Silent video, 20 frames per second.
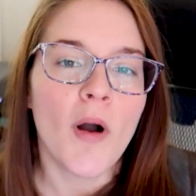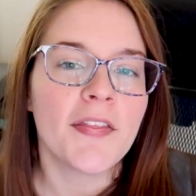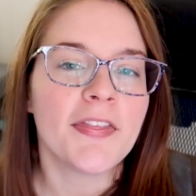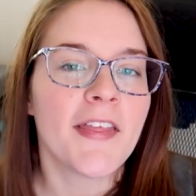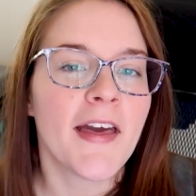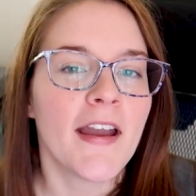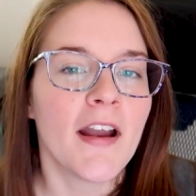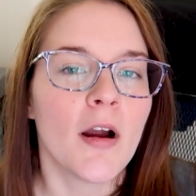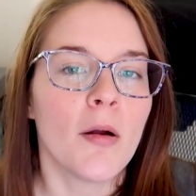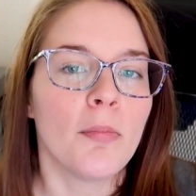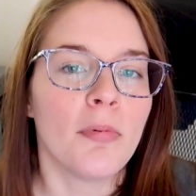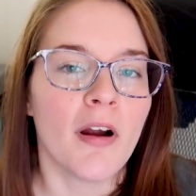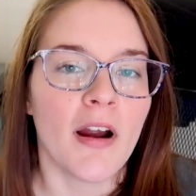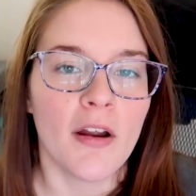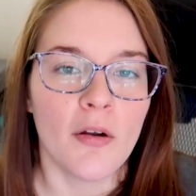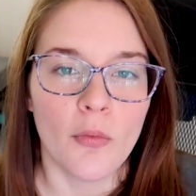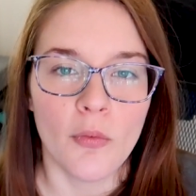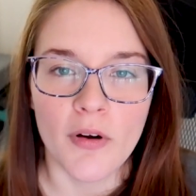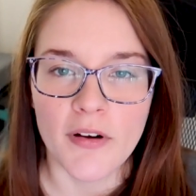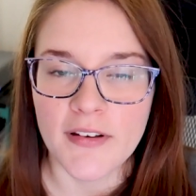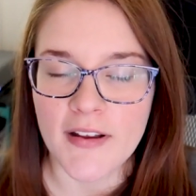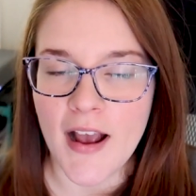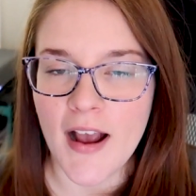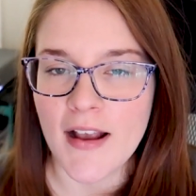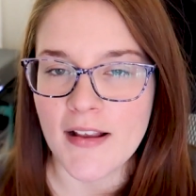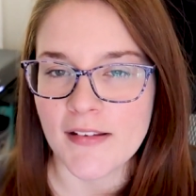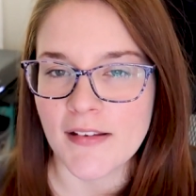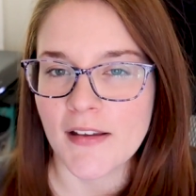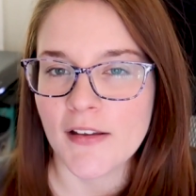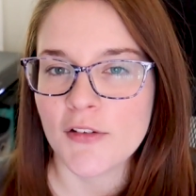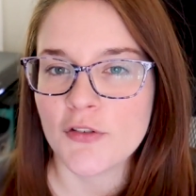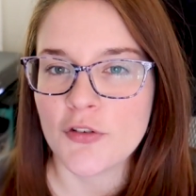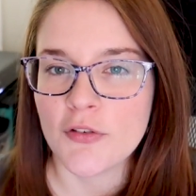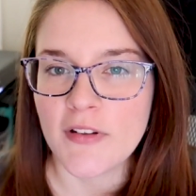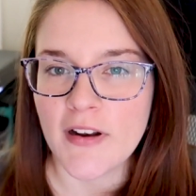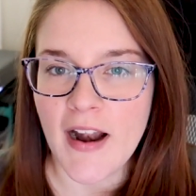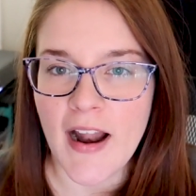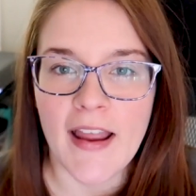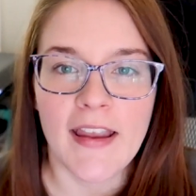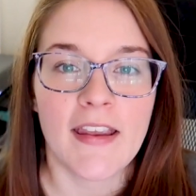what they are prioritizing so
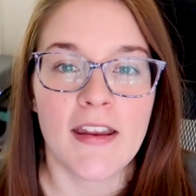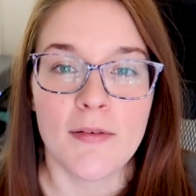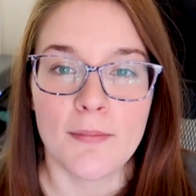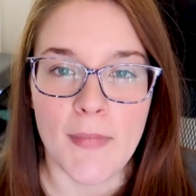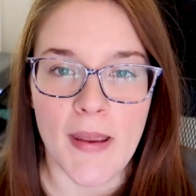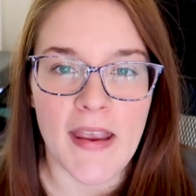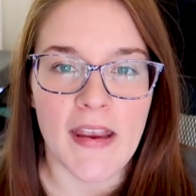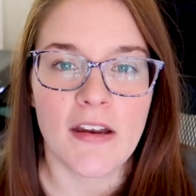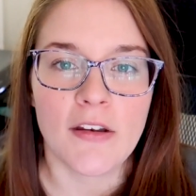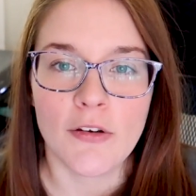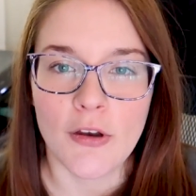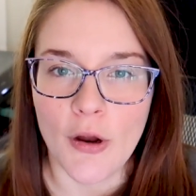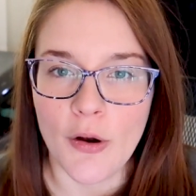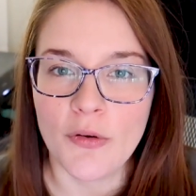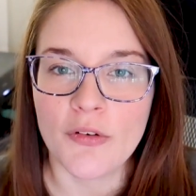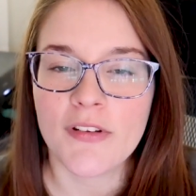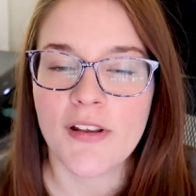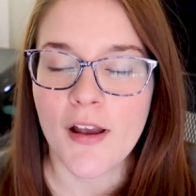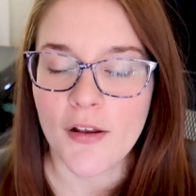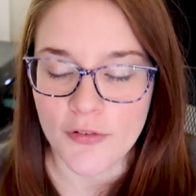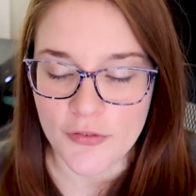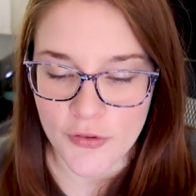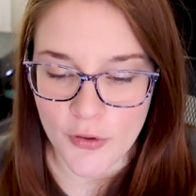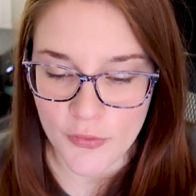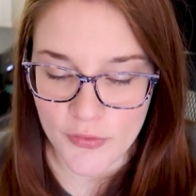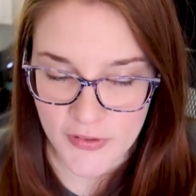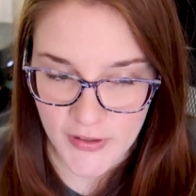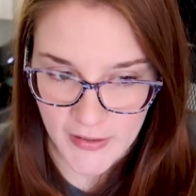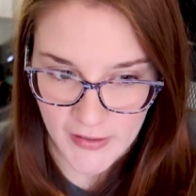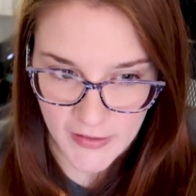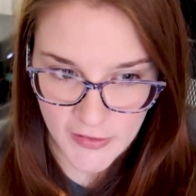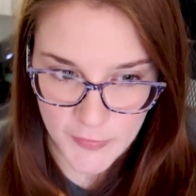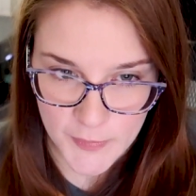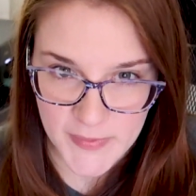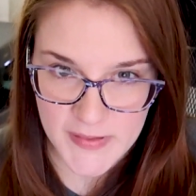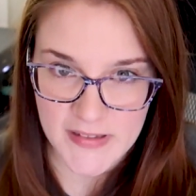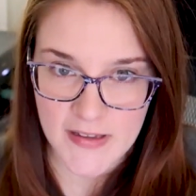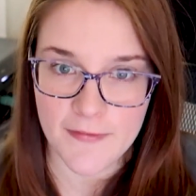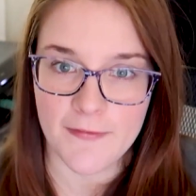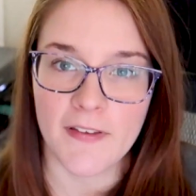that I can make notes associated
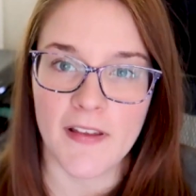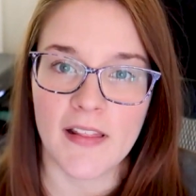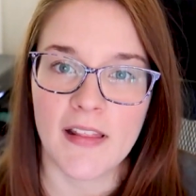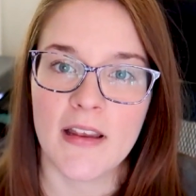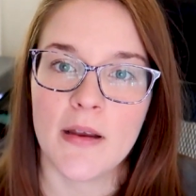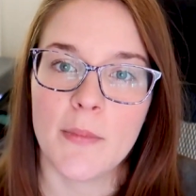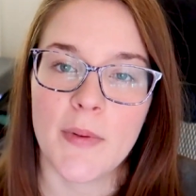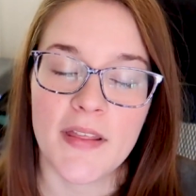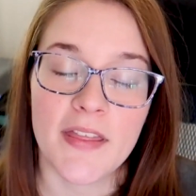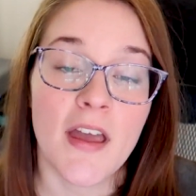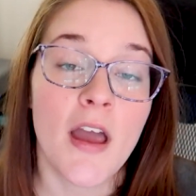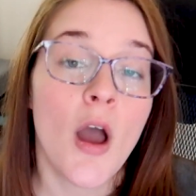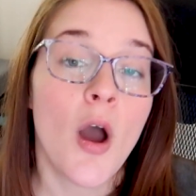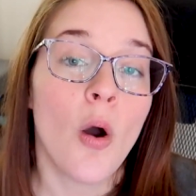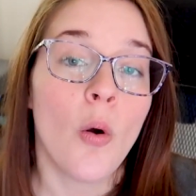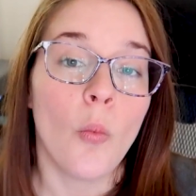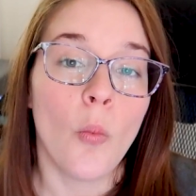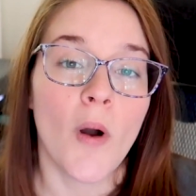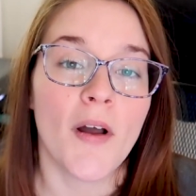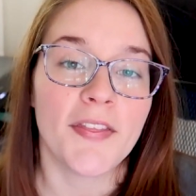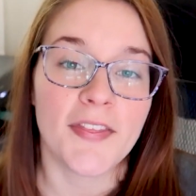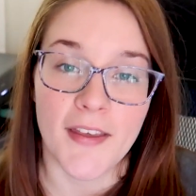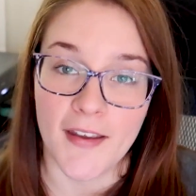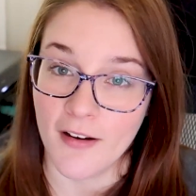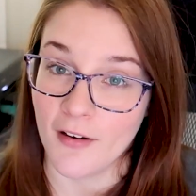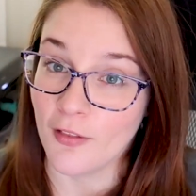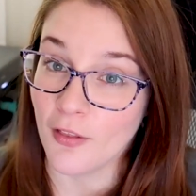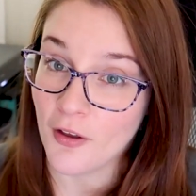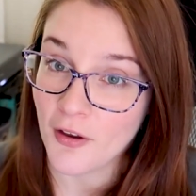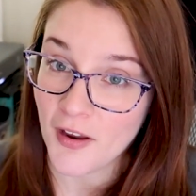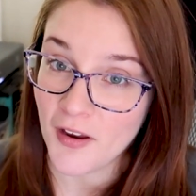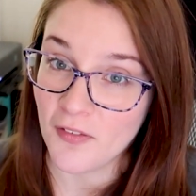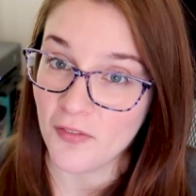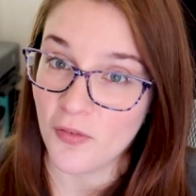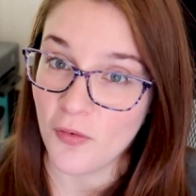specifically with what they are looking